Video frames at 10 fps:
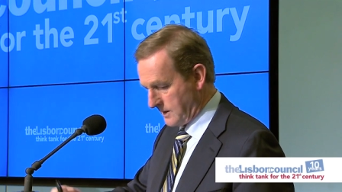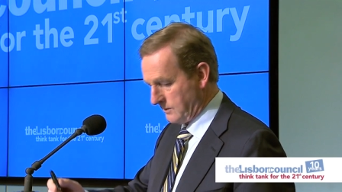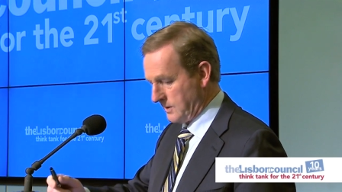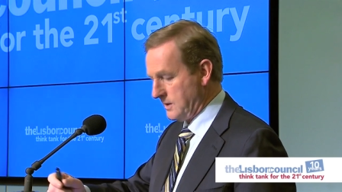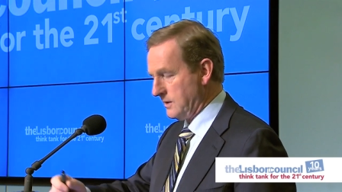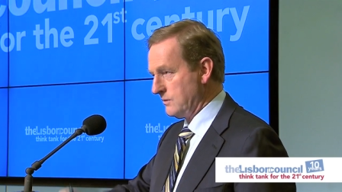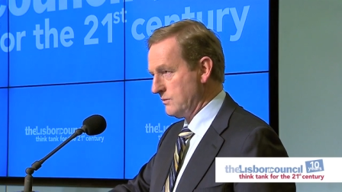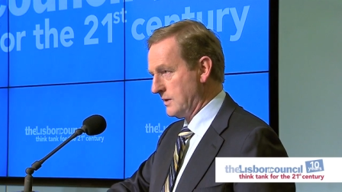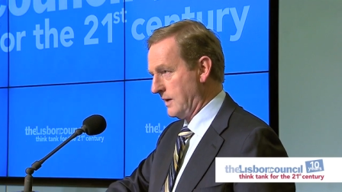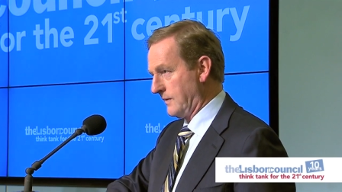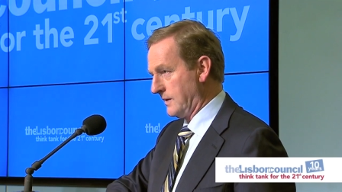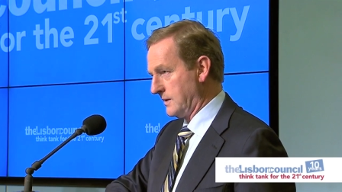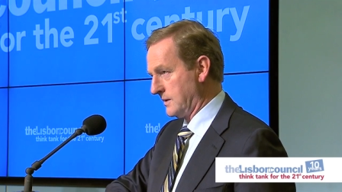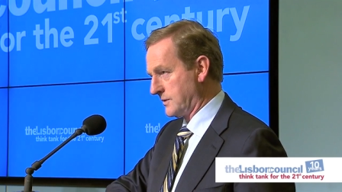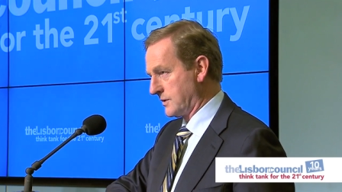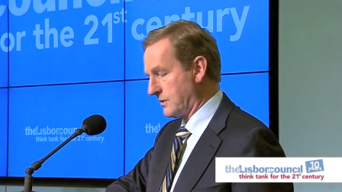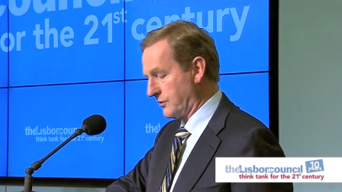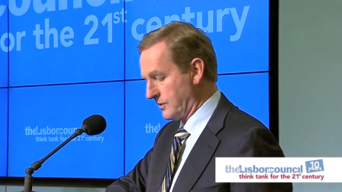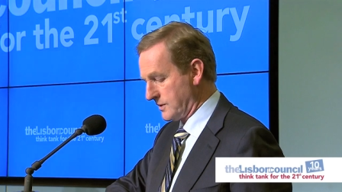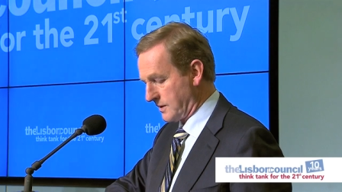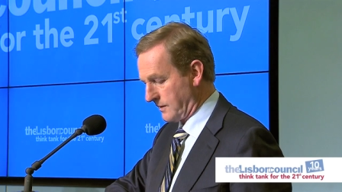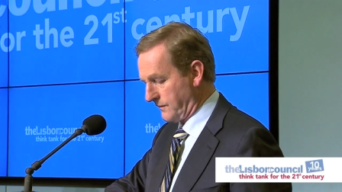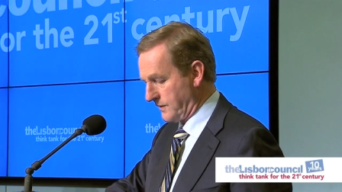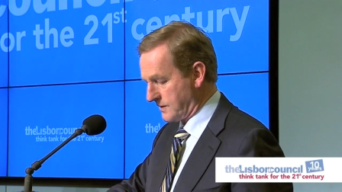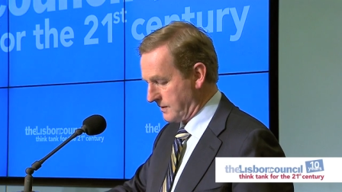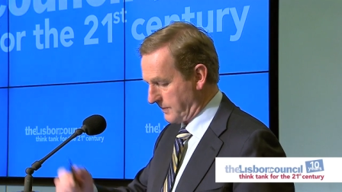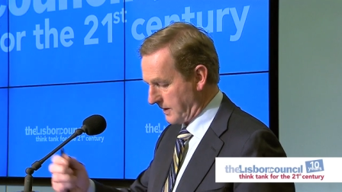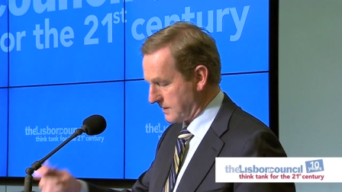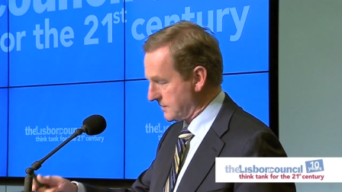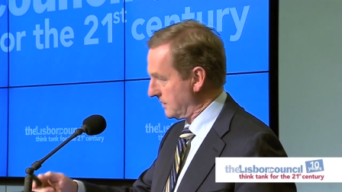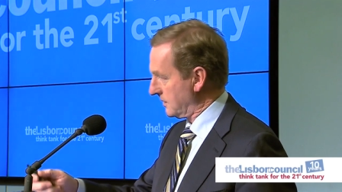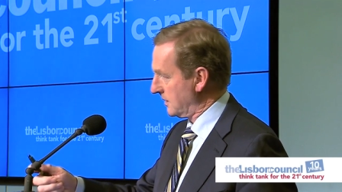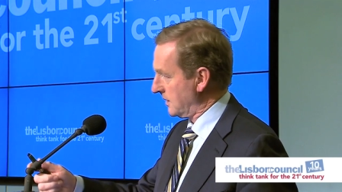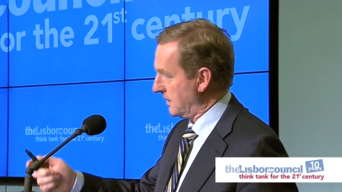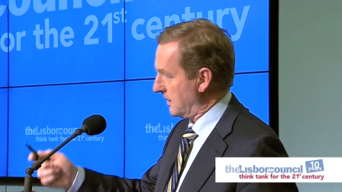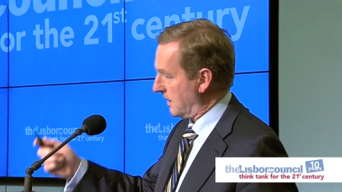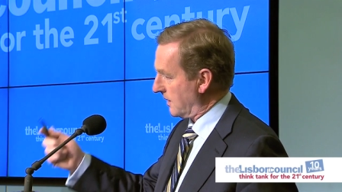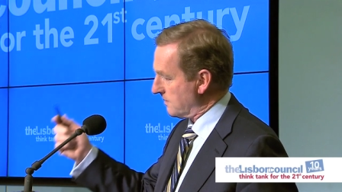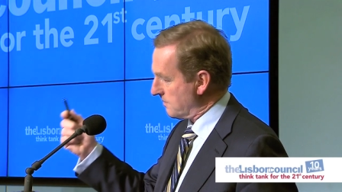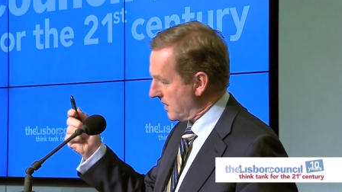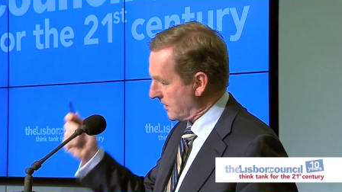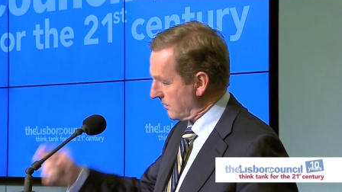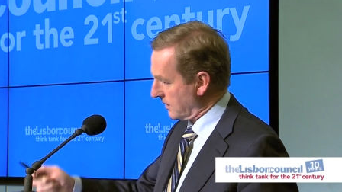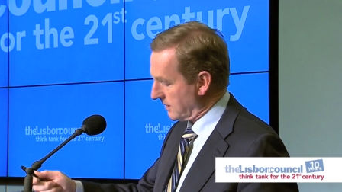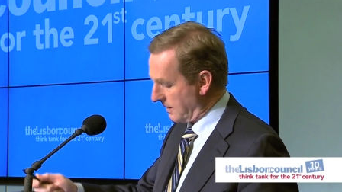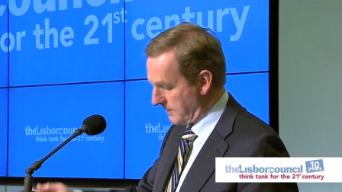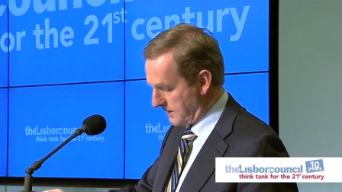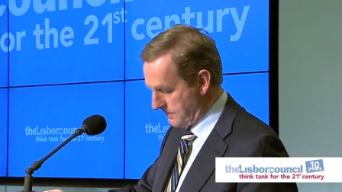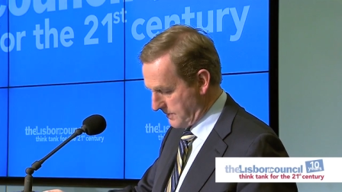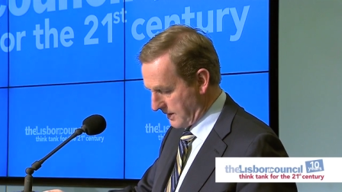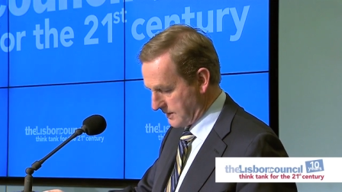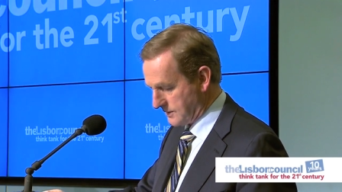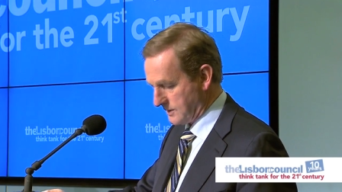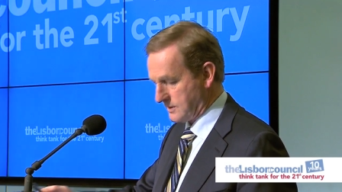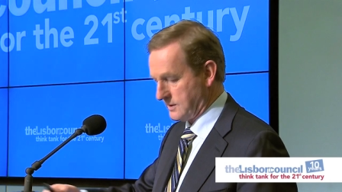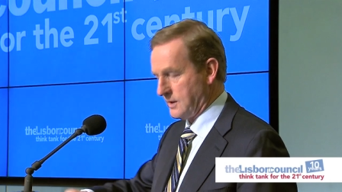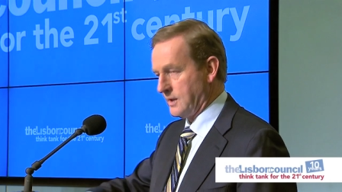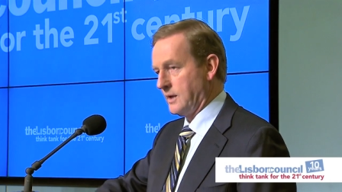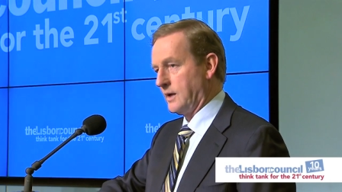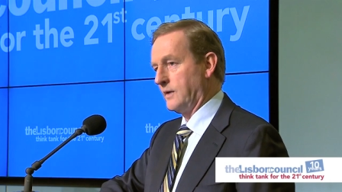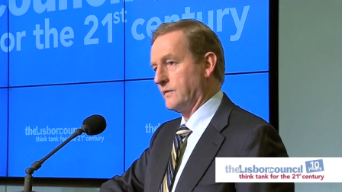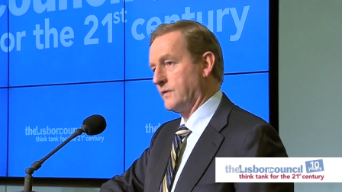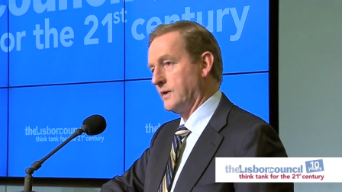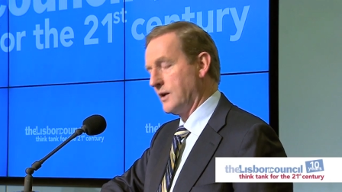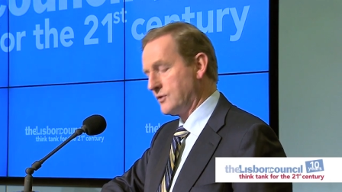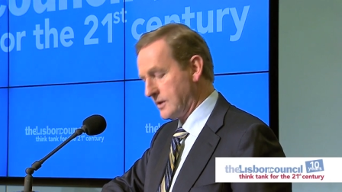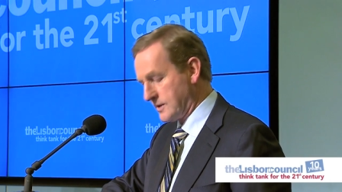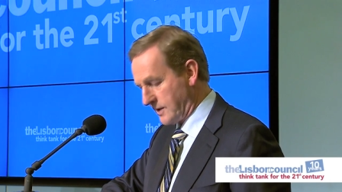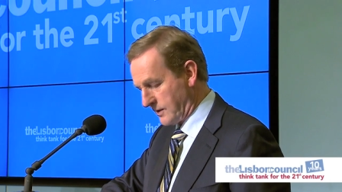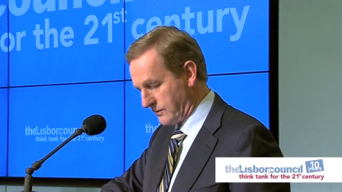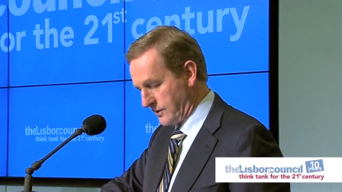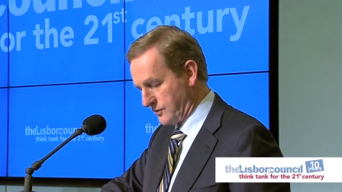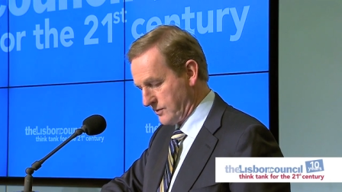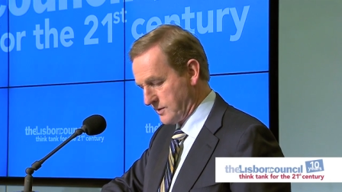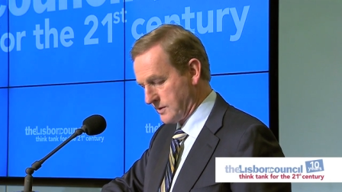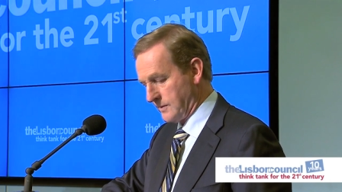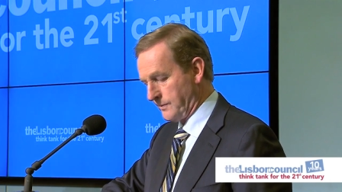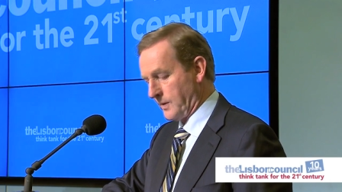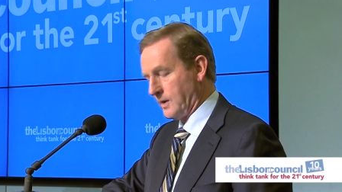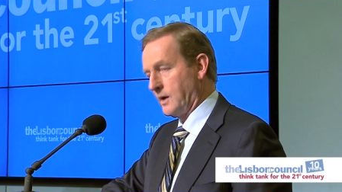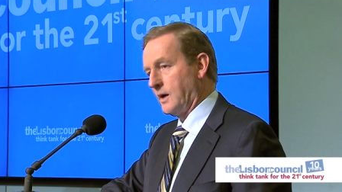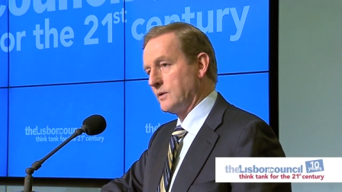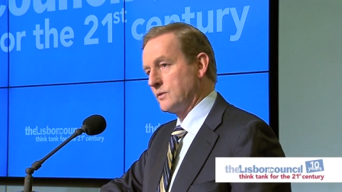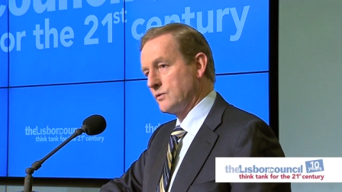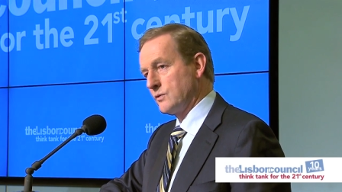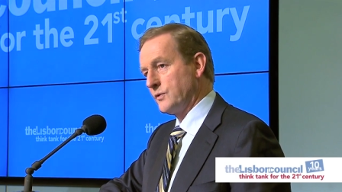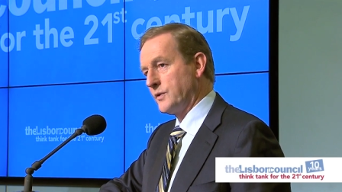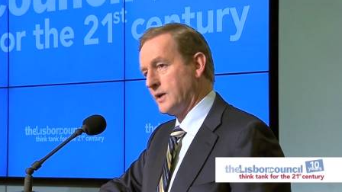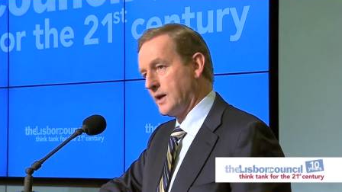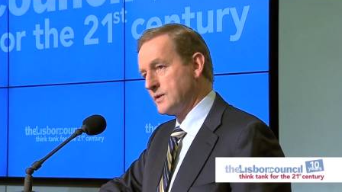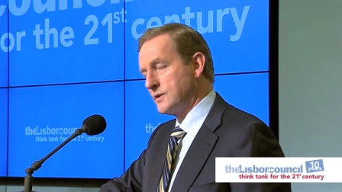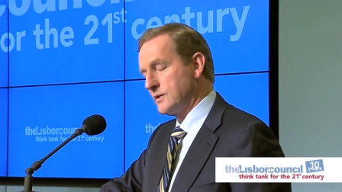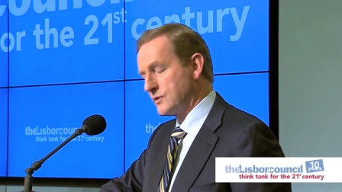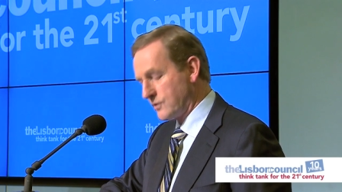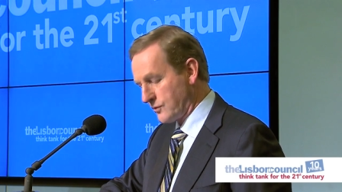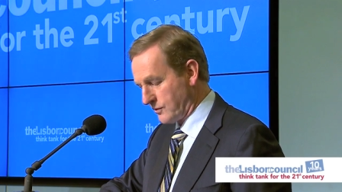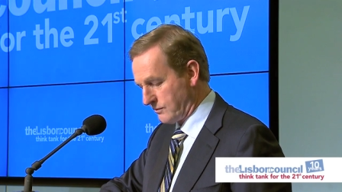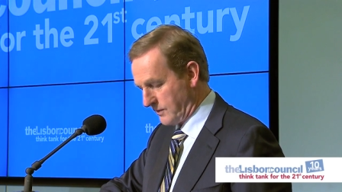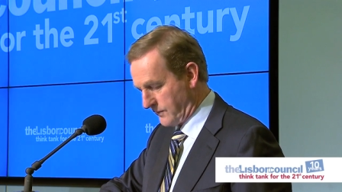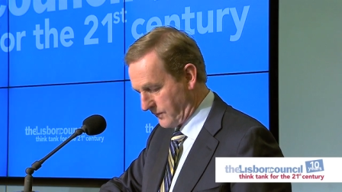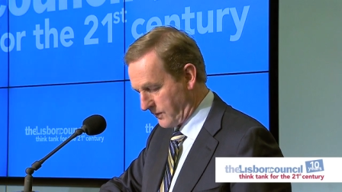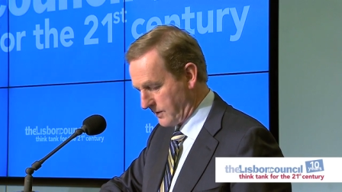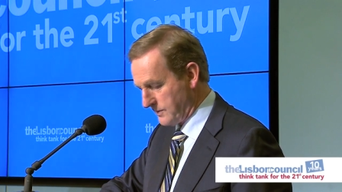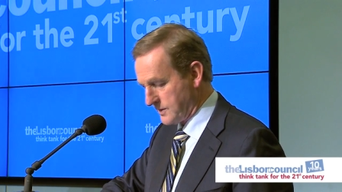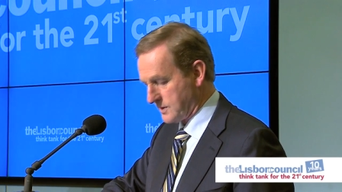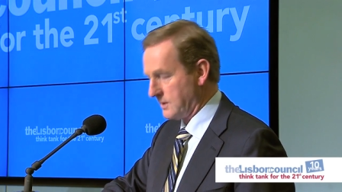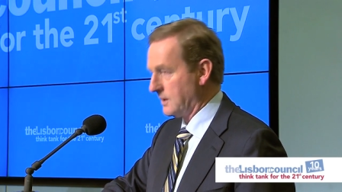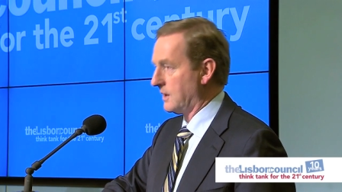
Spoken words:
Now, EU-level discussions on fiscal policy, on macroeconomic imbalances, on financial sector issues, on growth-enhancing structural reforms